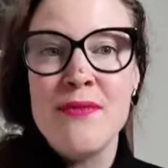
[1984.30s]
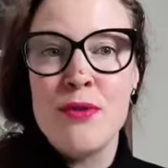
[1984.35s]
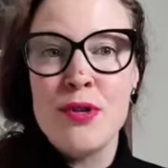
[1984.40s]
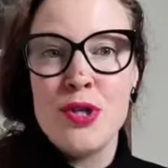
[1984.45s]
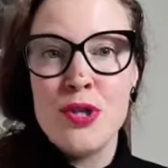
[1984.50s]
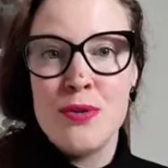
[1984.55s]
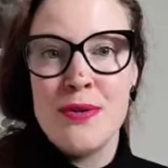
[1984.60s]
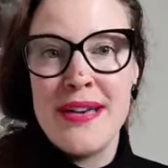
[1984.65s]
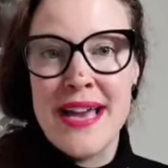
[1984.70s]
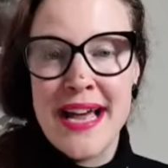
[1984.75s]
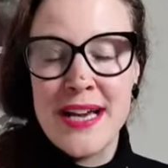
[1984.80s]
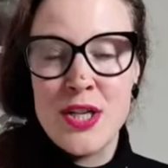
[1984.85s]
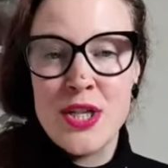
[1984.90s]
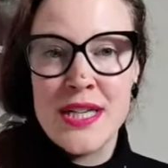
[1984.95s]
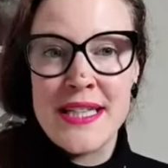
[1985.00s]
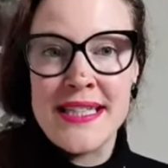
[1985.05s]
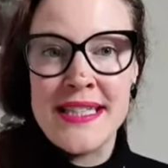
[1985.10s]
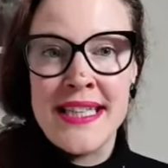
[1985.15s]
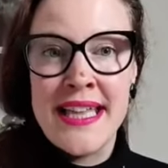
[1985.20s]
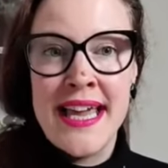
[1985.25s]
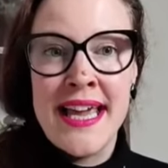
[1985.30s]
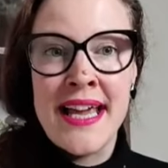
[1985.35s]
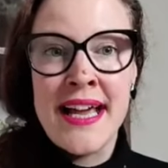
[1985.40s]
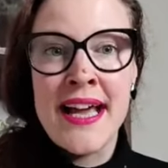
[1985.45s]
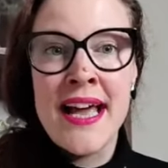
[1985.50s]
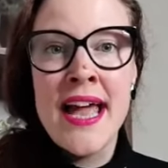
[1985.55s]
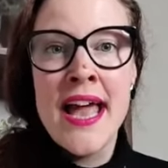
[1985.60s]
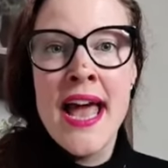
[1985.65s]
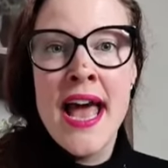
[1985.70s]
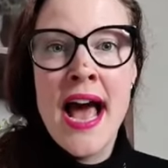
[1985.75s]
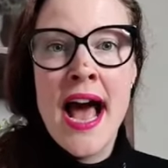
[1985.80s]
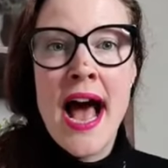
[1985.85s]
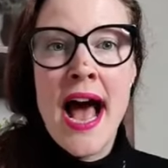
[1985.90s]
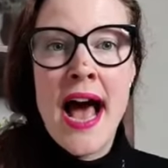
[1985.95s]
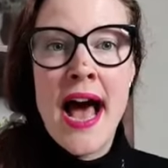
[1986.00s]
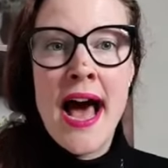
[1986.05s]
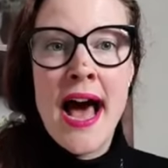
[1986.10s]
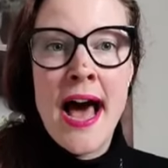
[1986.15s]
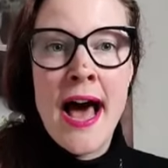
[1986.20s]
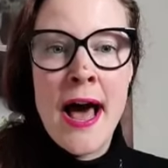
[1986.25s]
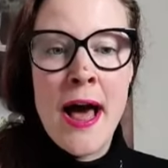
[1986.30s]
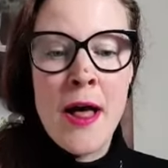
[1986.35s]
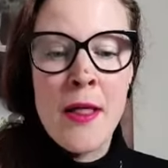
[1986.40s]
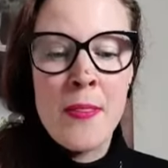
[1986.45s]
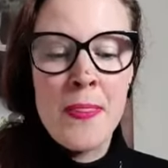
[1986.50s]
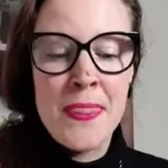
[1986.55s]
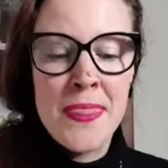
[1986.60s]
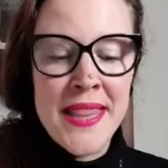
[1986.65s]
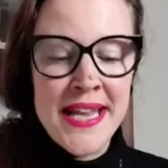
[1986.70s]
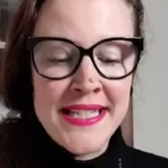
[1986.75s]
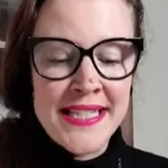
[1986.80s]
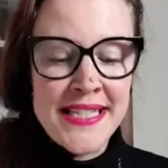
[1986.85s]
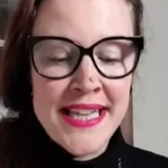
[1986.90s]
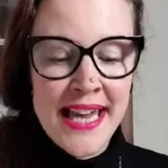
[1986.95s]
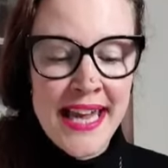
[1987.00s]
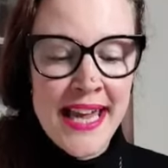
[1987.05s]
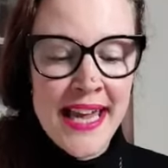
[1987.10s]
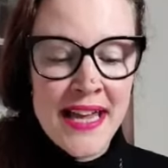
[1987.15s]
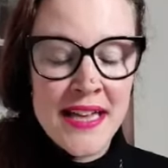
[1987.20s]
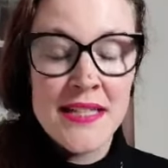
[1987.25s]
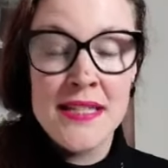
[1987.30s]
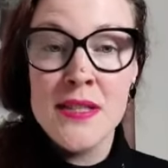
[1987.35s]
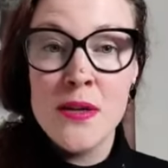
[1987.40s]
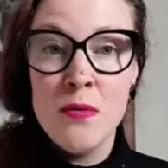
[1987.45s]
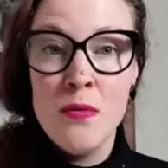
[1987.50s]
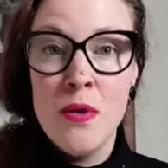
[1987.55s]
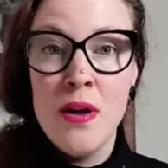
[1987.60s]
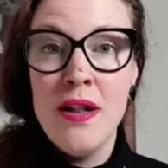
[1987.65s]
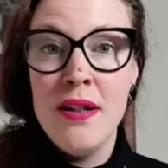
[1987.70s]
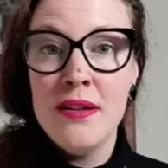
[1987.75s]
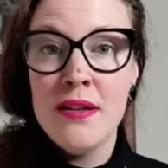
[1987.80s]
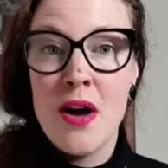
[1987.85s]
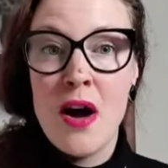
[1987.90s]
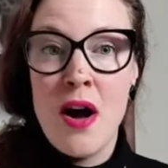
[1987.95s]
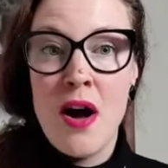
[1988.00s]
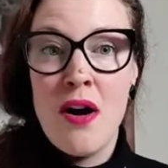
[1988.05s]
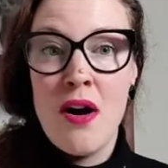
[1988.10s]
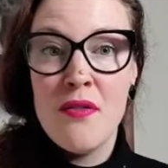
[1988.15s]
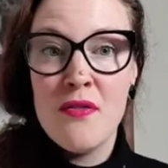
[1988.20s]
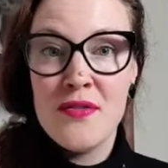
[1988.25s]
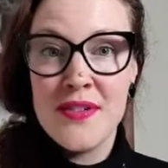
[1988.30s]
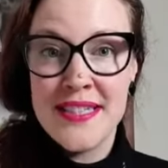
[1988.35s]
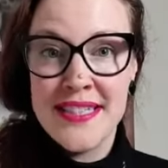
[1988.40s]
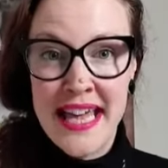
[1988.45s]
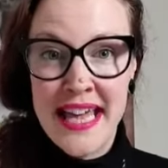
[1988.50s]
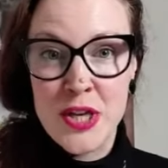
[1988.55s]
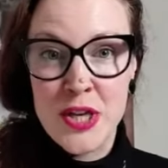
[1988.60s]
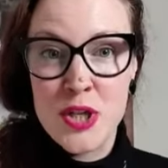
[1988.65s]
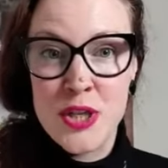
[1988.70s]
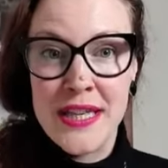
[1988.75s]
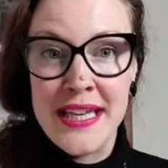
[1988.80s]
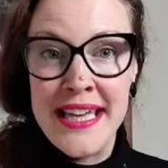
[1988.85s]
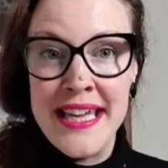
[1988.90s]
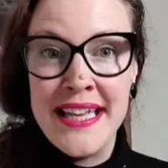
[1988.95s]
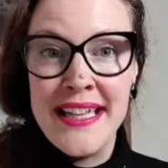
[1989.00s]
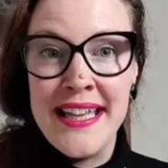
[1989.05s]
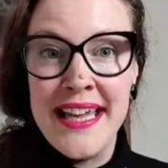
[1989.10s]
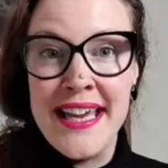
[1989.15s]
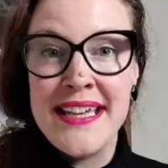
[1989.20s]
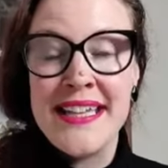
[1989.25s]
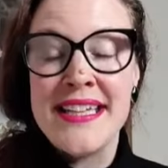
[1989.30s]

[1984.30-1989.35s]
what you're digesting. Uh, this is the world of sexual healing.